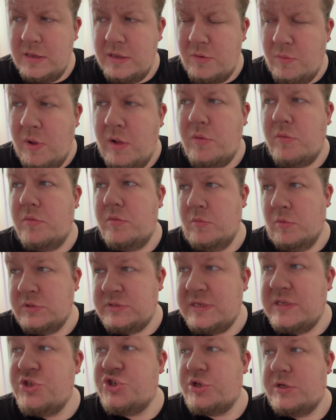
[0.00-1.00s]
Well,
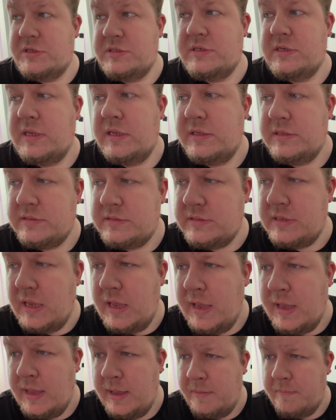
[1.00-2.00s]
what's interesting is,
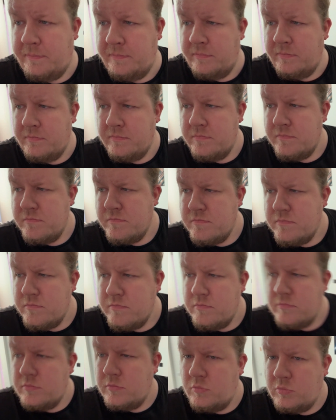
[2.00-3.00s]

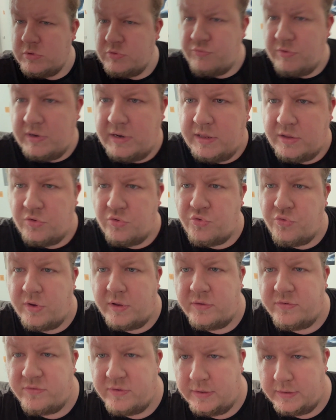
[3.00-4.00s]
what's really
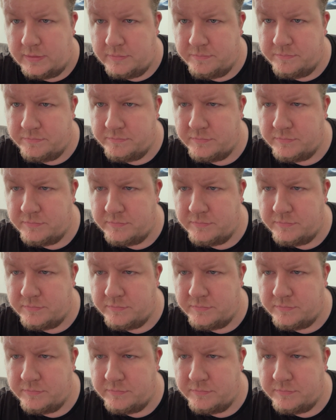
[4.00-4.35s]
interesting